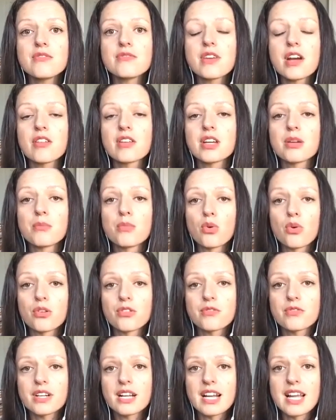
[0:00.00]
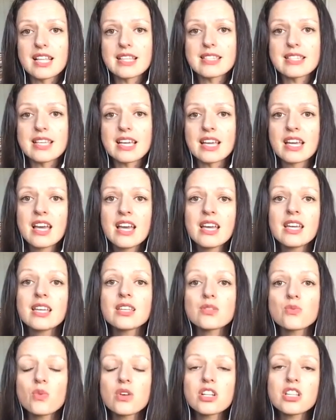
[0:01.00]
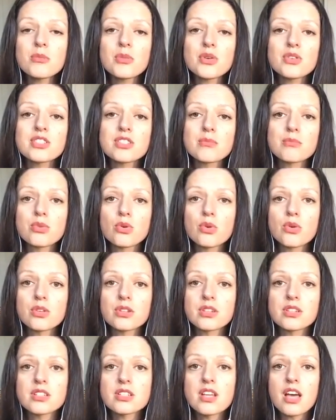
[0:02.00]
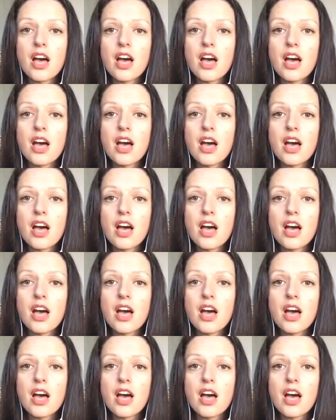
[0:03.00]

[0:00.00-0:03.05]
very important for cleansing. It's one of the most important